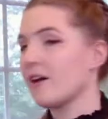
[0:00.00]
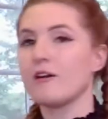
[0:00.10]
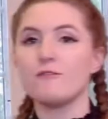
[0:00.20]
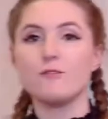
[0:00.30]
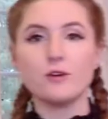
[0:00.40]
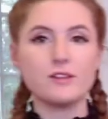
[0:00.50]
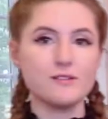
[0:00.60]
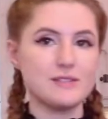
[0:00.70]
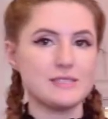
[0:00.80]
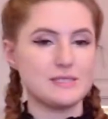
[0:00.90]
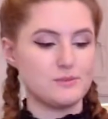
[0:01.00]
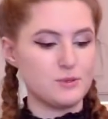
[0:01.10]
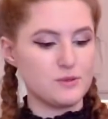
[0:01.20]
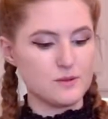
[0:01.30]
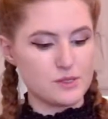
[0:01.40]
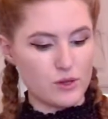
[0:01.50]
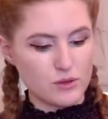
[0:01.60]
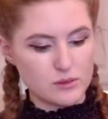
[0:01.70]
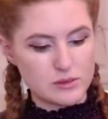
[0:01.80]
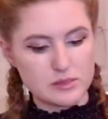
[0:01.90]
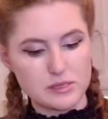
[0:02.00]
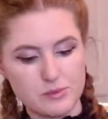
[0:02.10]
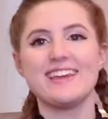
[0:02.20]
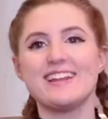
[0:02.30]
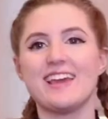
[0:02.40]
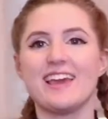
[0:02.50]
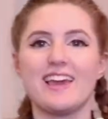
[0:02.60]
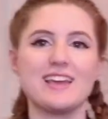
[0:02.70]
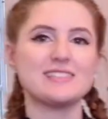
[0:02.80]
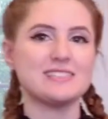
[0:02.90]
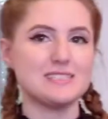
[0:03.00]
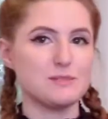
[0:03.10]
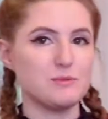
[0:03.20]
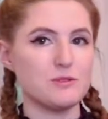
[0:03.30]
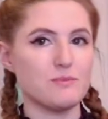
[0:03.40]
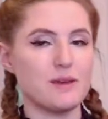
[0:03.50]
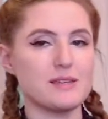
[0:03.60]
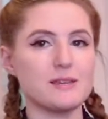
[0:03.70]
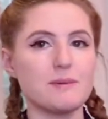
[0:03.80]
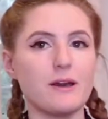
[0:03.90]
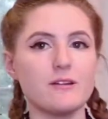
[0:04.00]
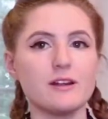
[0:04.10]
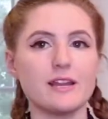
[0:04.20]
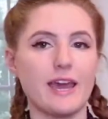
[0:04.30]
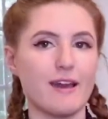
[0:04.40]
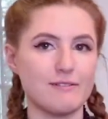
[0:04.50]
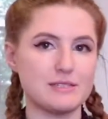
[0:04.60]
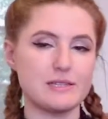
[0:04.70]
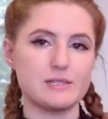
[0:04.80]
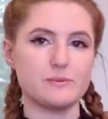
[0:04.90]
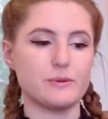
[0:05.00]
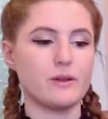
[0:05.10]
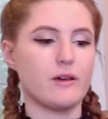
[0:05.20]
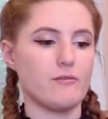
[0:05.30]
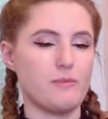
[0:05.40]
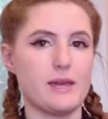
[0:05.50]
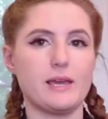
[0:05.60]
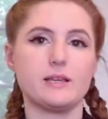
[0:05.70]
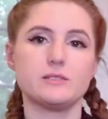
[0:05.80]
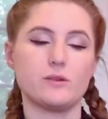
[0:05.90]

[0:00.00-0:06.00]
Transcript: a fourth of a teaspoon of salt, and then a teaspoon of baking powder and half a teaspoon of baking